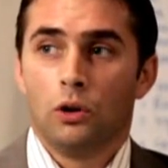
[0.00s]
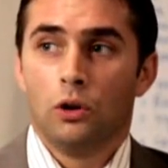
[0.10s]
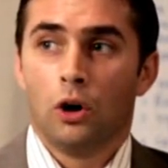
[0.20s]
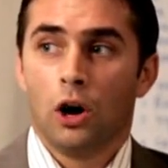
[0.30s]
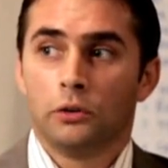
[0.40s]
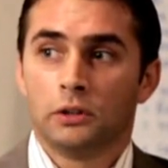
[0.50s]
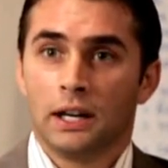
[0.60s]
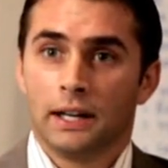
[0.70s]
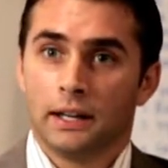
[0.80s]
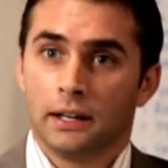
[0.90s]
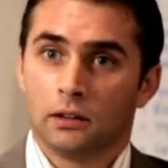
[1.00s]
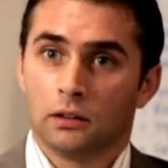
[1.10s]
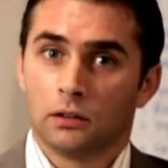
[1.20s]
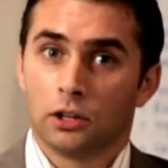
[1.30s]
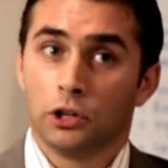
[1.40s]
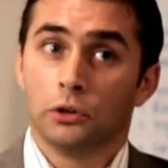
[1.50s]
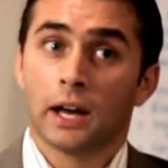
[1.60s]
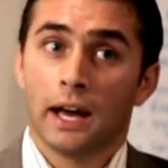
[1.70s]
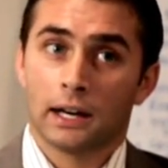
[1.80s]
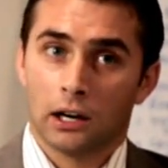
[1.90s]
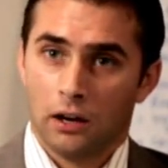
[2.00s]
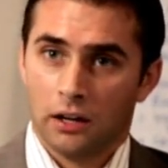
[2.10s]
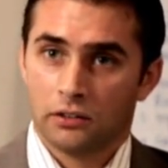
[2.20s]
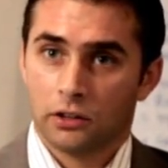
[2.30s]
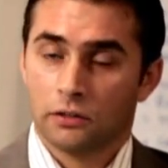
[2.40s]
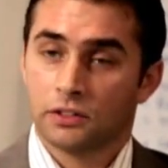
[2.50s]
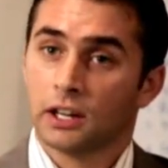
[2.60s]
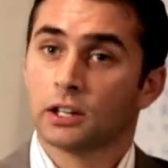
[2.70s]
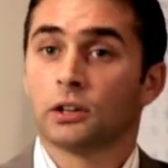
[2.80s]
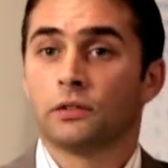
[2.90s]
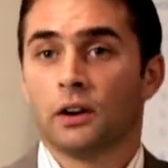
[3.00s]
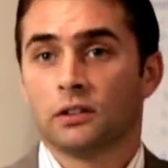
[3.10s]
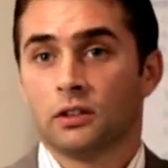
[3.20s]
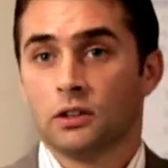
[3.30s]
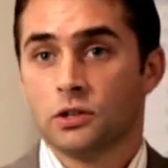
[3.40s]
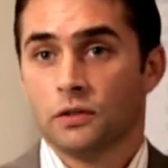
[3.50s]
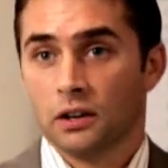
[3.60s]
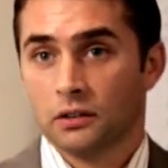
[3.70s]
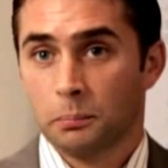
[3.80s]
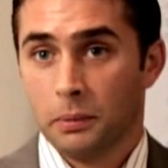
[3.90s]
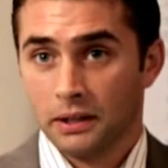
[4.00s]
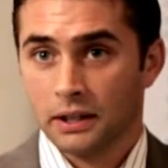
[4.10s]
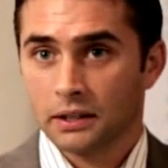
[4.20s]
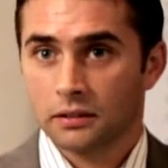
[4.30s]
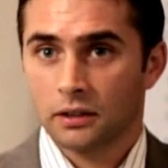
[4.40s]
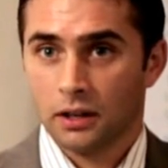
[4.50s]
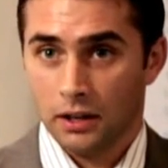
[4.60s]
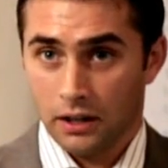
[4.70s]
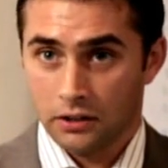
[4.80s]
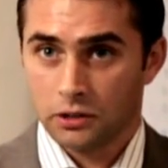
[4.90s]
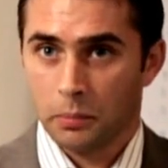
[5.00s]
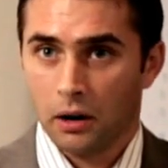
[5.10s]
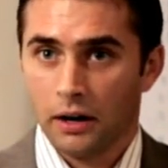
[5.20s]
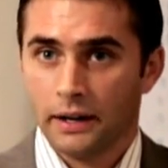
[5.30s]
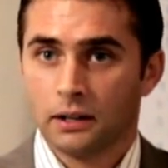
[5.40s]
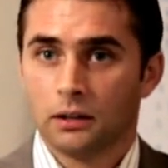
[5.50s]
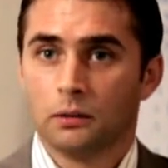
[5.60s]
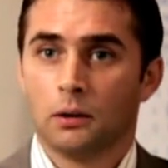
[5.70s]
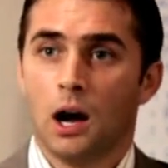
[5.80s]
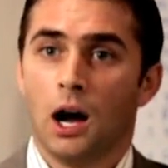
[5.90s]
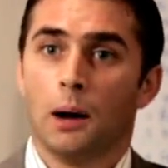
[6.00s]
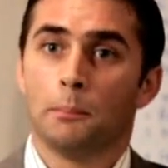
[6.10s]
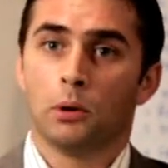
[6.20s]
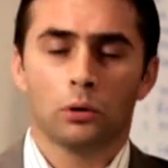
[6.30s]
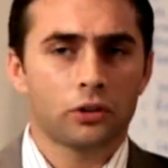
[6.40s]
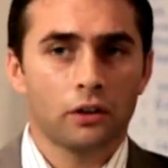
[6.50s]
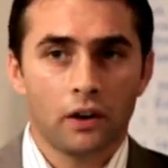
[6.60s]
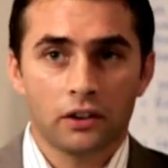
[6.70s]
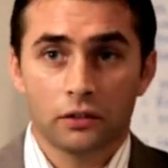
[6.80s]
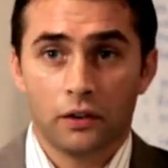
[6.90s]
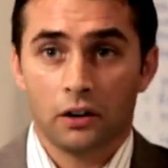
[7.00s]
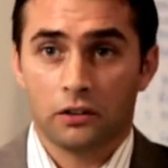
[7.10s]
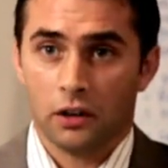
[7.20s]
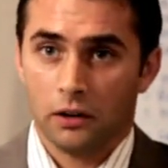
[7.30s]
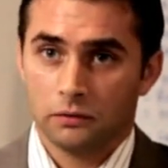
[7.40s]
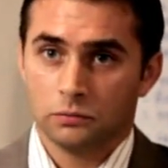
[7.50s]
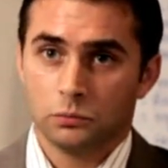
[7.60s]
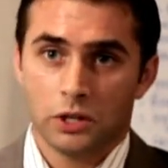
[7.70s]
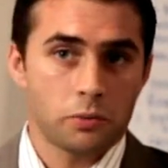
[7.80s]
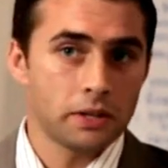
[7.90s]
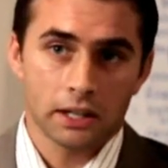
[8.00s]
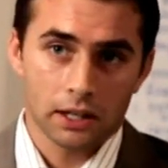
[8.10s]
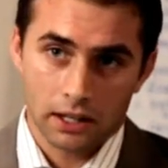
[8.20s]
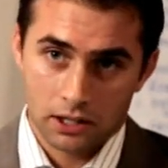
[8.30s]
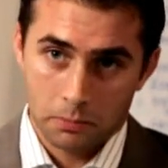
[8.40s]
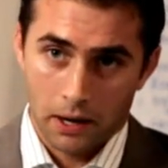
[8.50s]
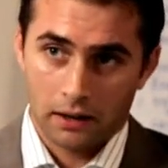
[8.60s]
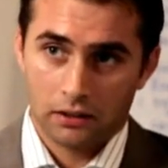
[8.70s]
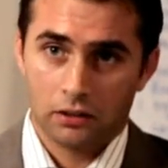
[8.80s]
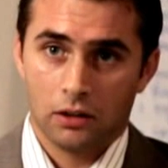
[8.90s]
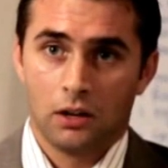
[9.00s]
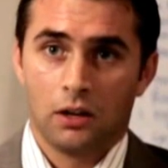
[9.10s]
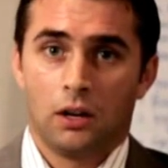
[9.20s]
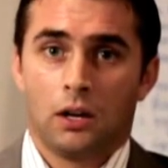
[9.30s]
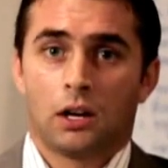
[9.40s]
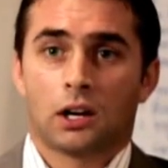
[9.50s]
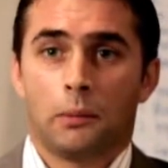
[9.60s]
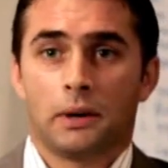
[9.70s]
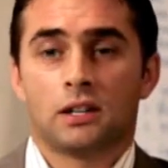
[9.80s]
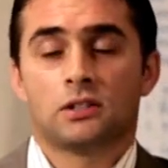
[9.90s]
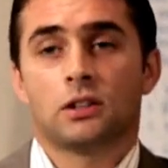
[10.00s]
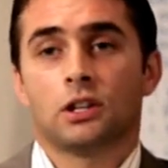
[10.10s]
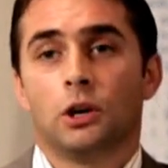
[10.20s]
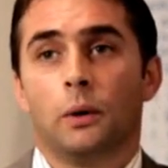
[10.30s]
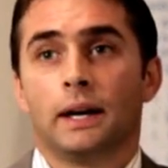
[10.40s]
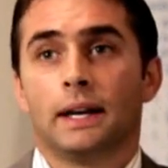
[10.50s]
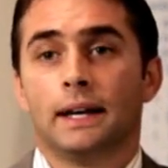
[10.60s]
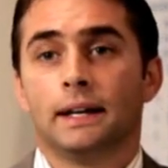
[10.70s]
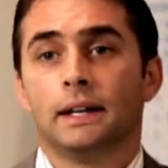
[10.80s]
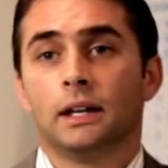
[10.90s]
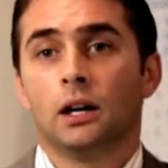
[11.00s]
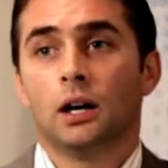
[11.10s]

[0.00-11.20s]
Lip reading: Not only the UK clients that have taken advantage of us being in Dubai, but also vice versa, which we didn't expect. Coming into the UAE,